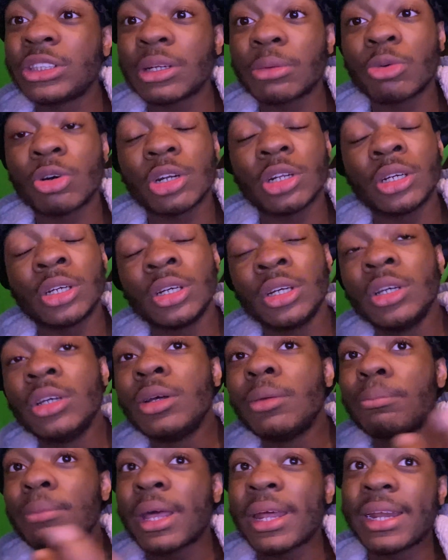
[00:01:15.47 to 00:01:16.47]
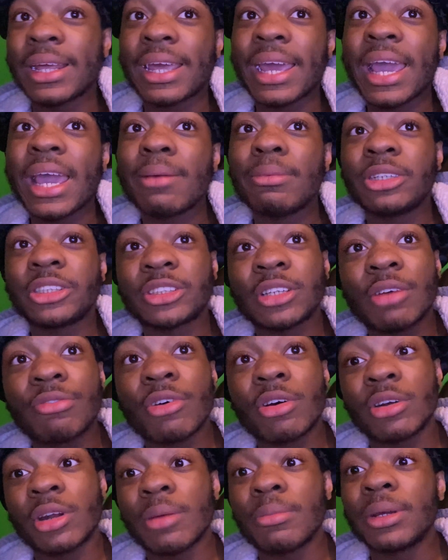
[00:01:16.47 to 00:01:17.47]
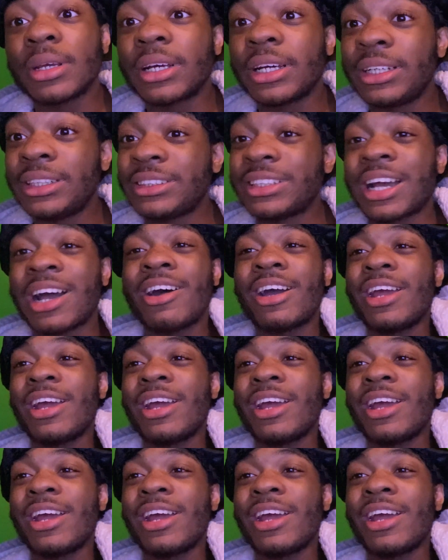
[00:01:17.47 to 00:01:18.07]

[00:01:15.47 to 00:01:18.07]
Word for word: I'm gonna play the game and stuff over there because y'all,